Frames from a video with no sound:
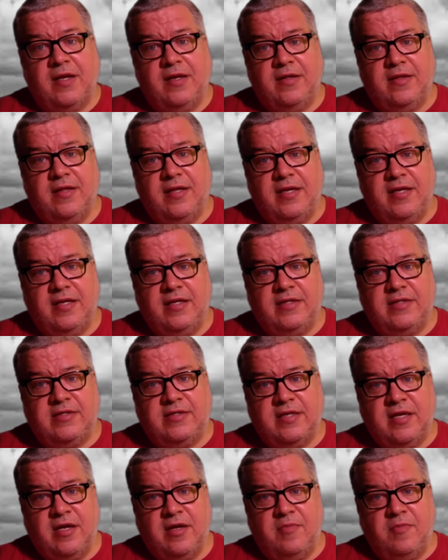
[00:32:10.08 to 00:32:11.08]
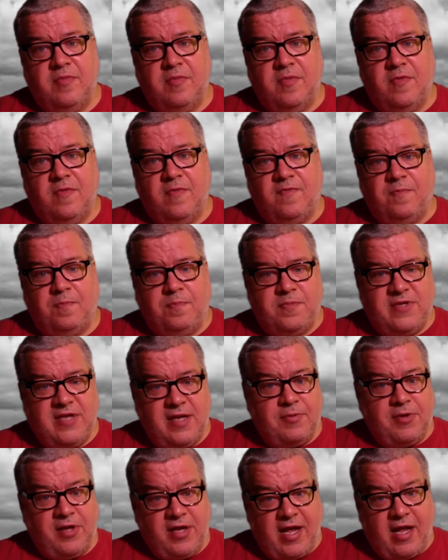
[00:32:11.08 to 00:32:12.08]
these
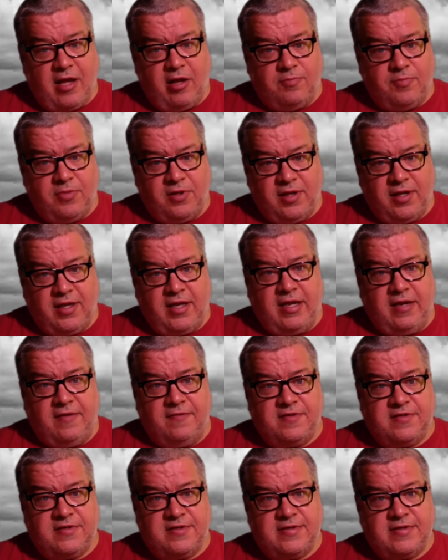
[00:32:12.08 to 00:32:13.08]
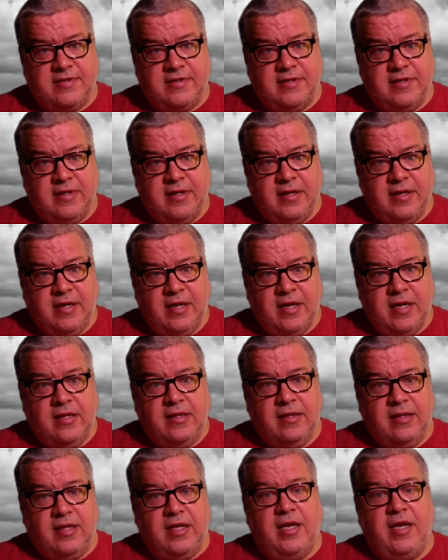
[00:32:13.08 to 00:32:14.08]
deeply held beliefs
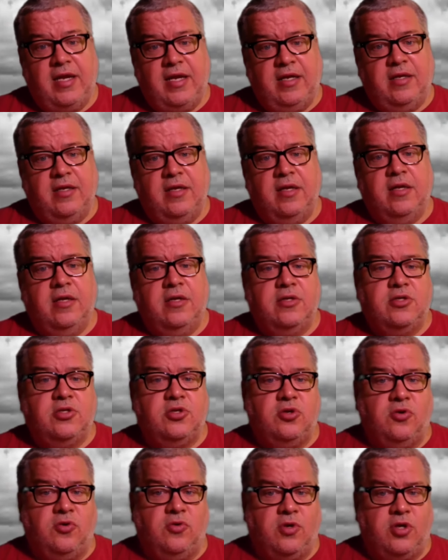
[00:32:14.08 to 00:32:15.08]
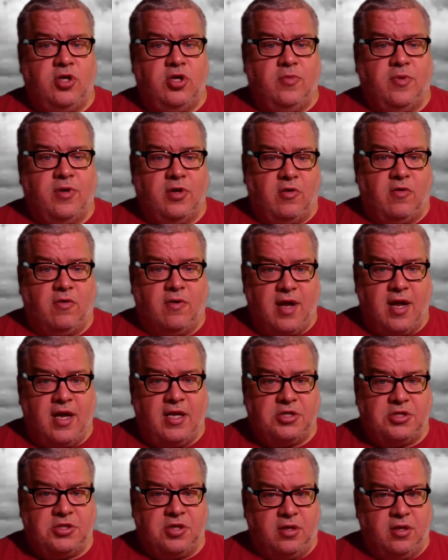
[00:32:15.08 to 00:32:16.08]
lead to human
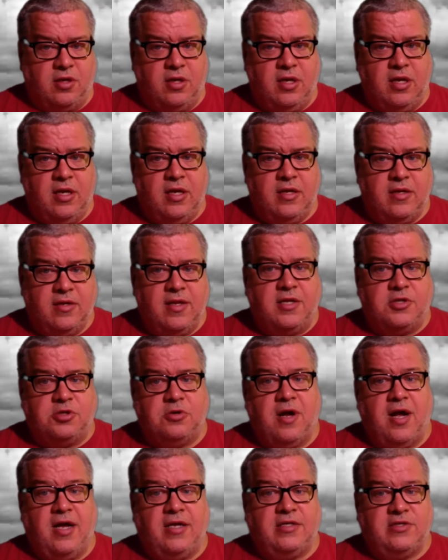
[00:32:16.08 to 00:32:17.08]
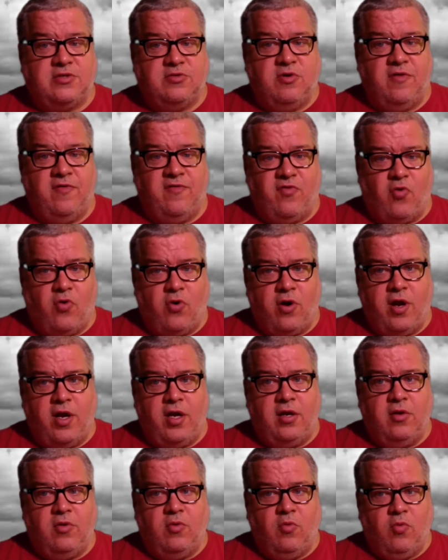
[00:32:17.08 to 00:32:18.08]
creation that tries to avoid
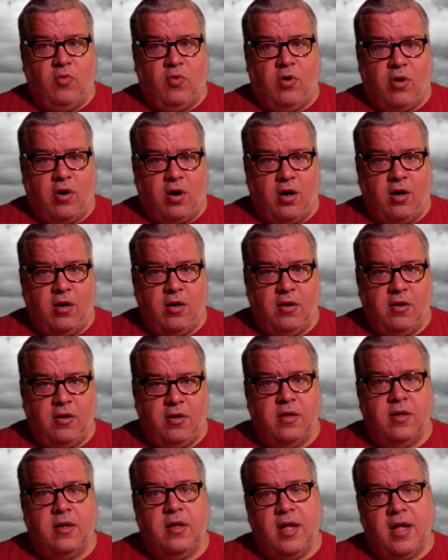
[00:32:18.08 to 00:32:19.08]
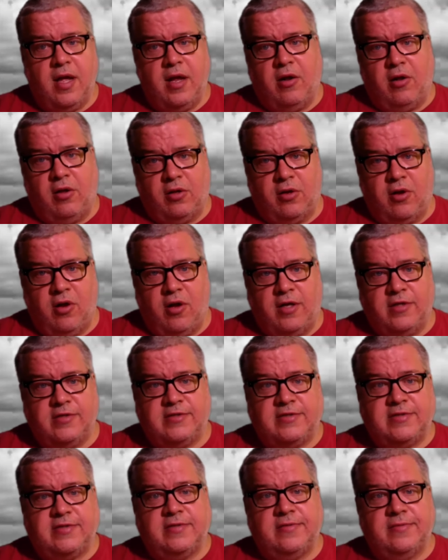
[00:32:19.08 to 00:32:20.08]
war at all
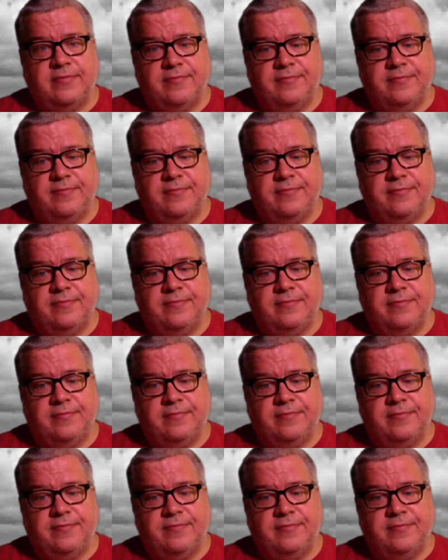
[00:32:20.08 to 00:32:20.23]
costs.